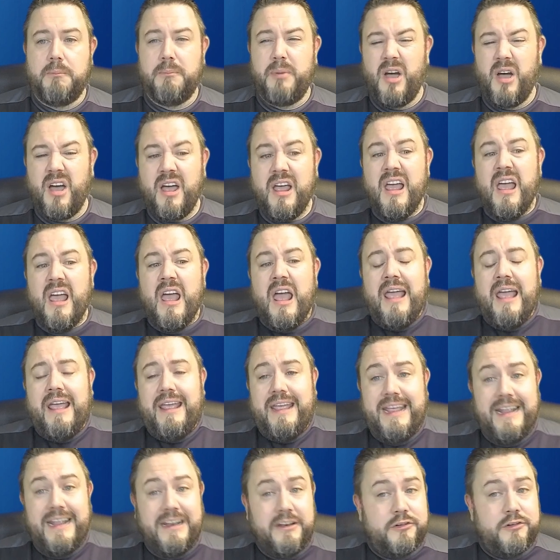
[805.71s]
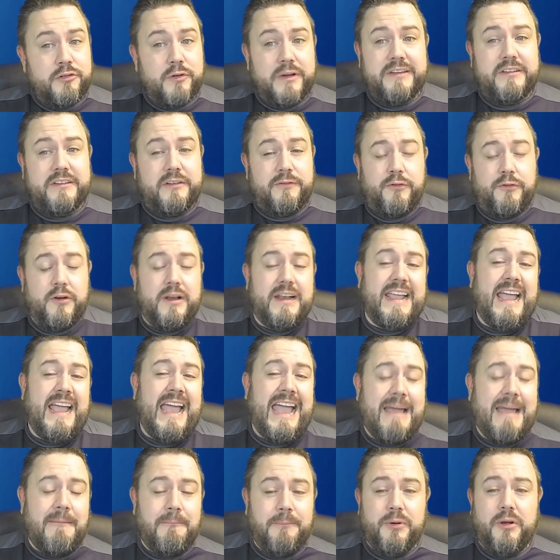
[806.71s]
But injuries have really
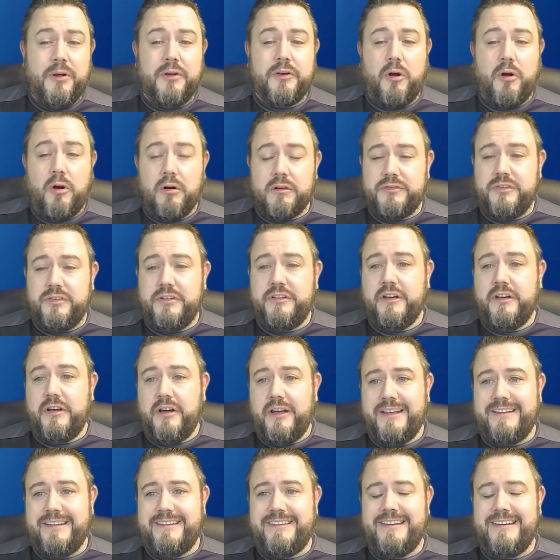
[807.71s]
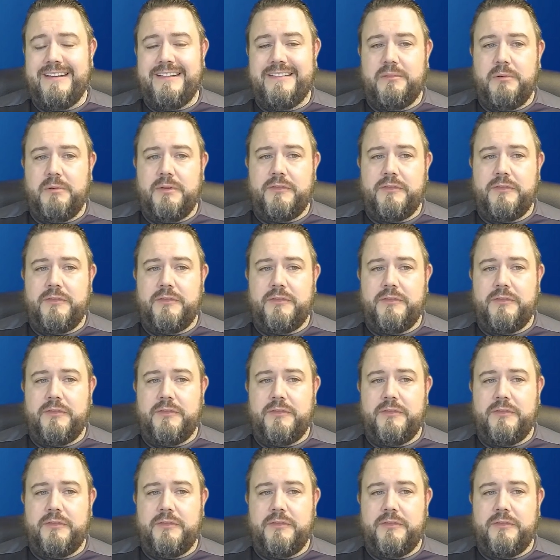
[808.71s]
hampered Oxford United's season.